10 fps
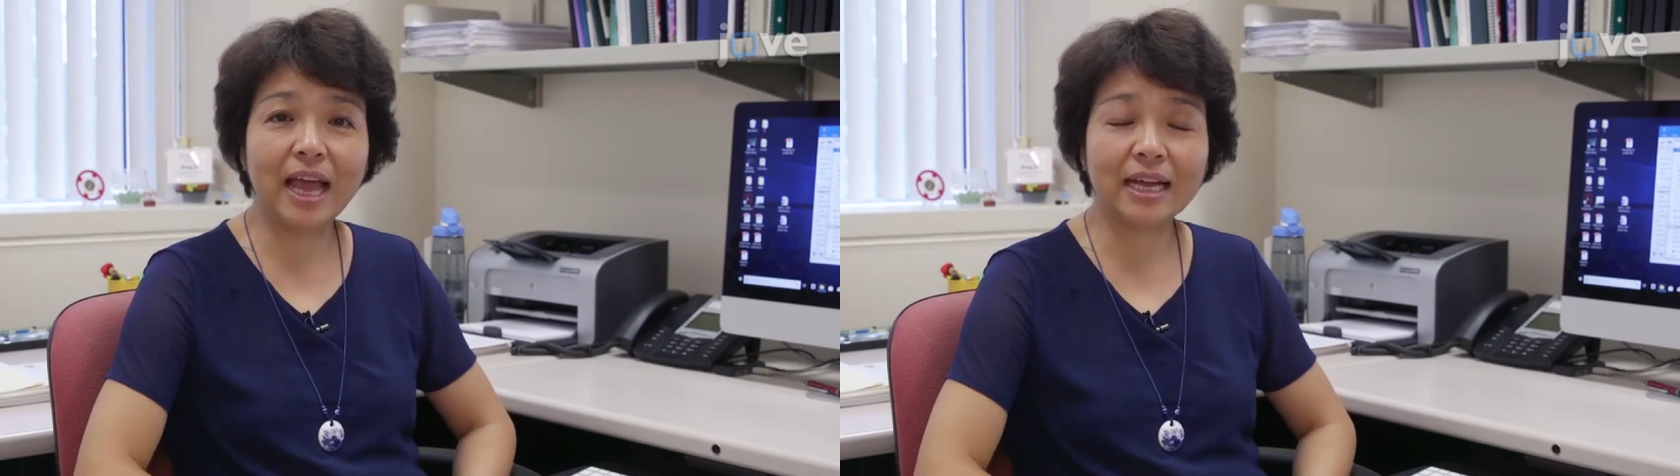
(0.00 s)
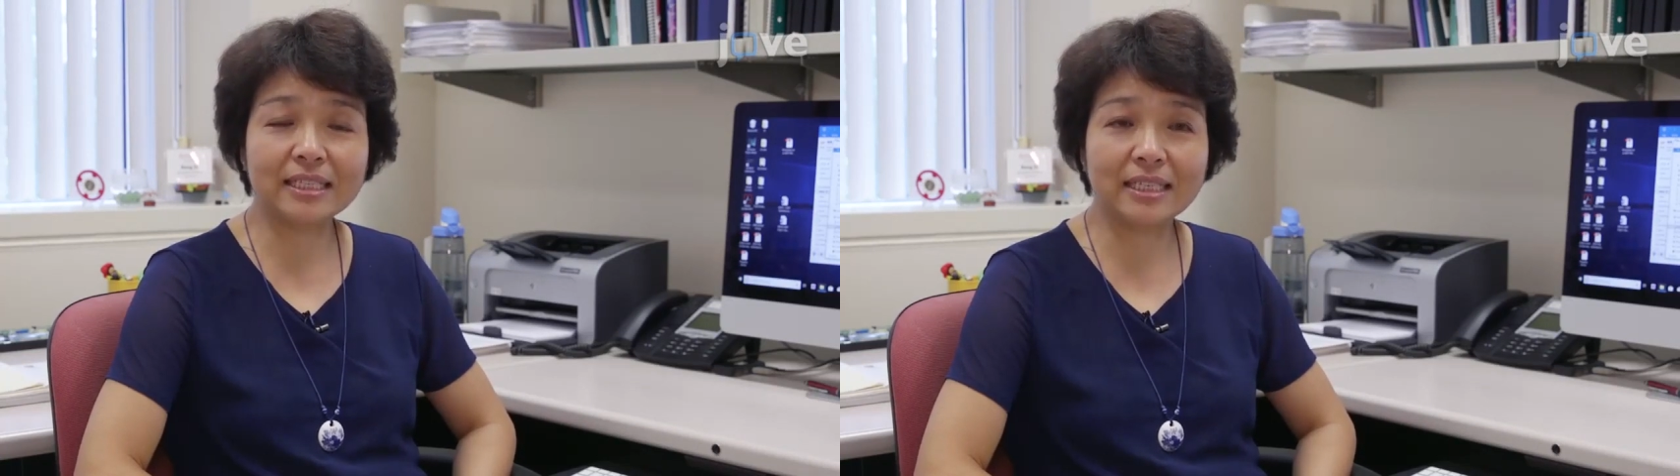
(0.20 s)

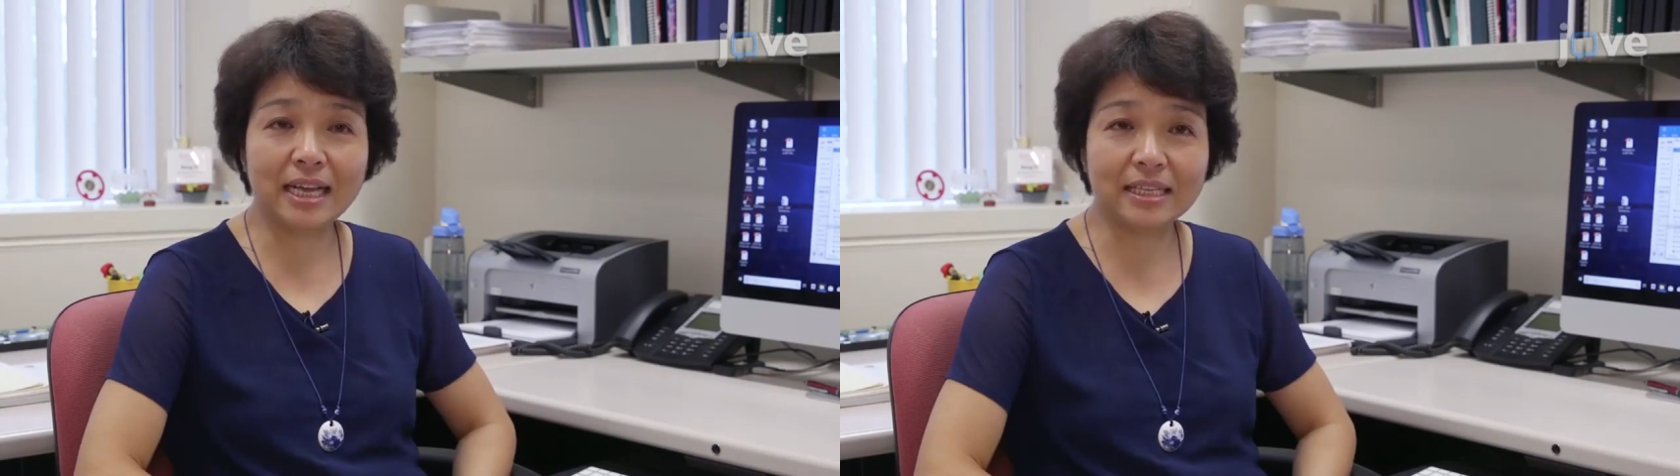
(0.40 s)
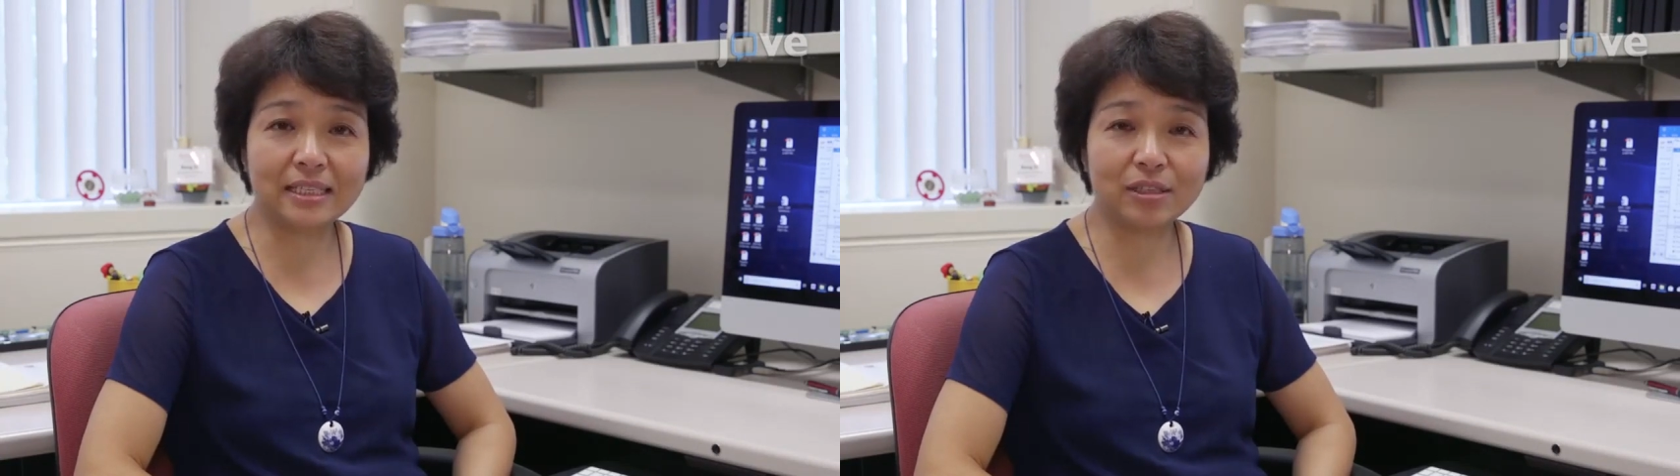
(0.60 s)
the
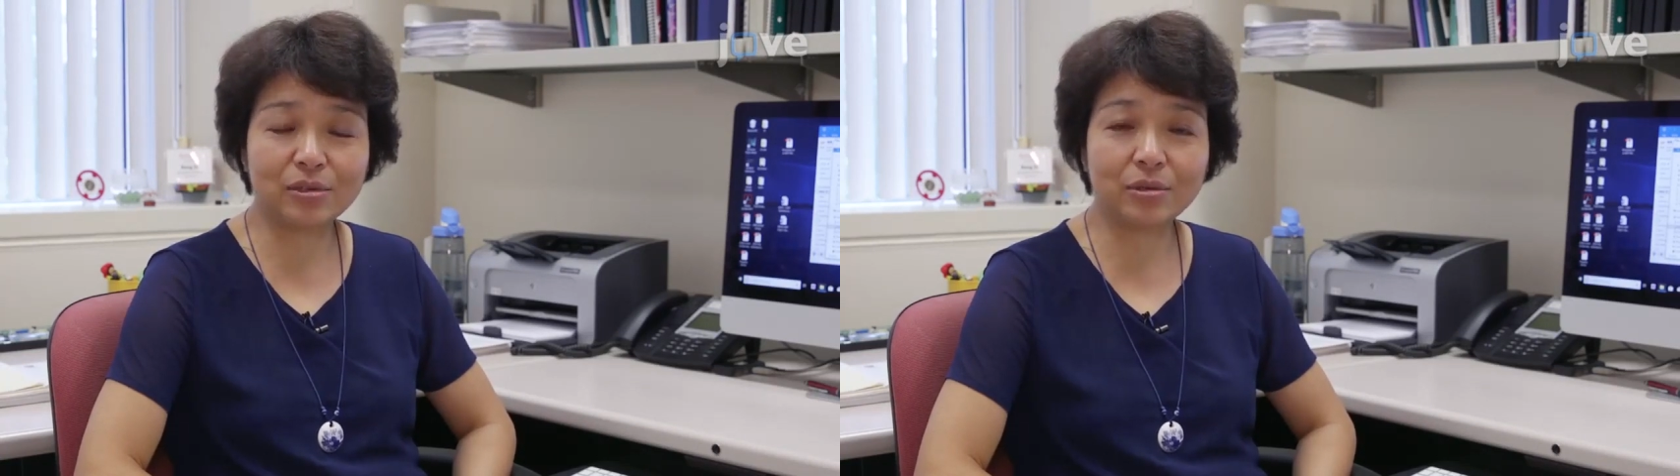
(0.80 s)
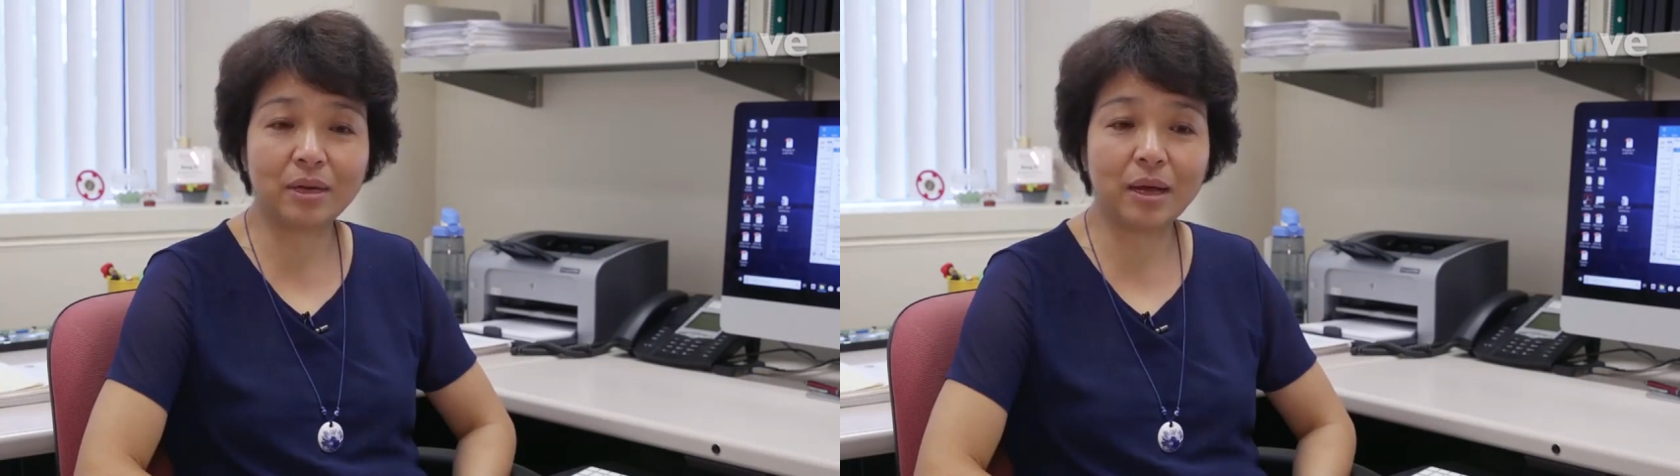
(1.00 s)

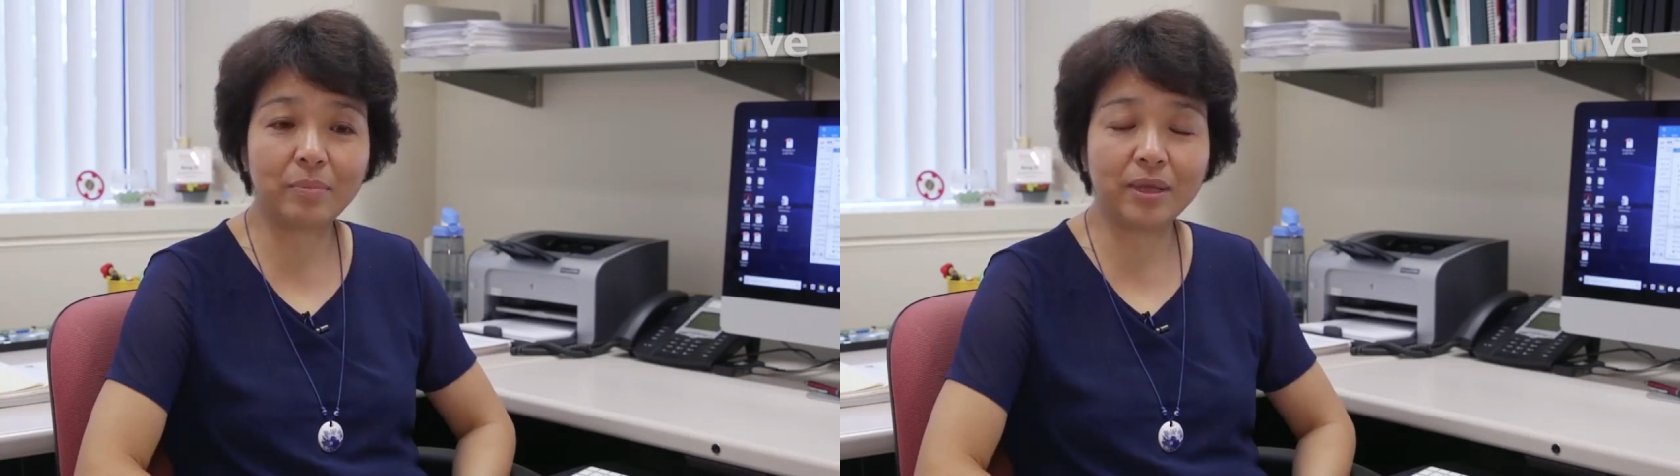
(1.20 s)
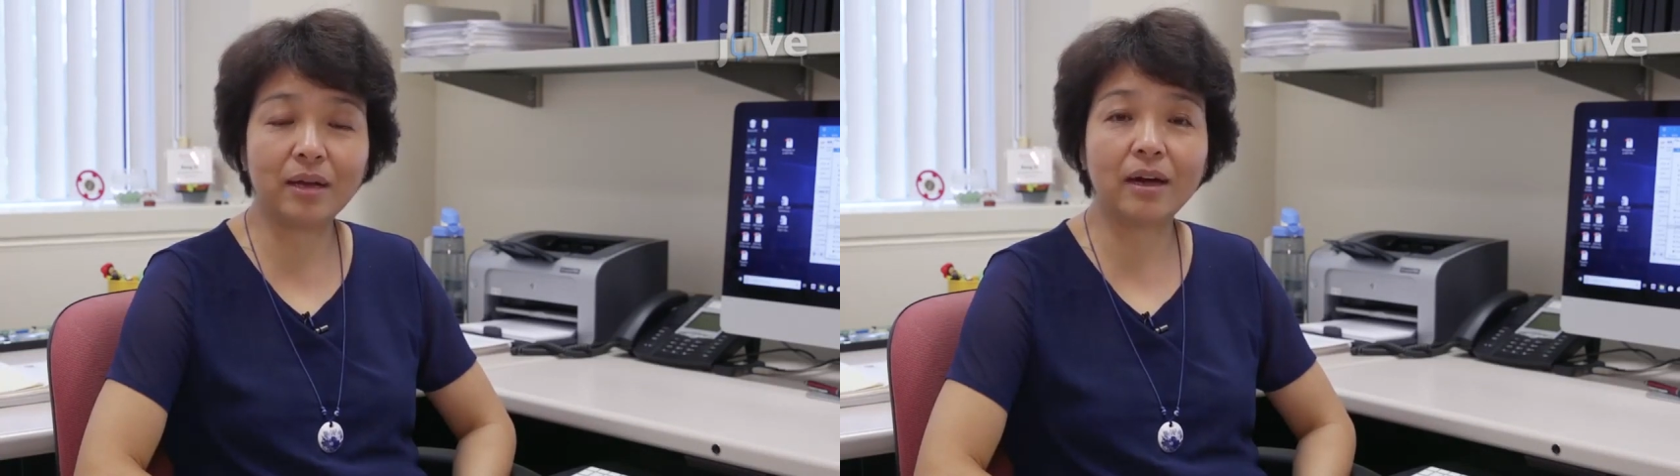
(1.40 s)
access to a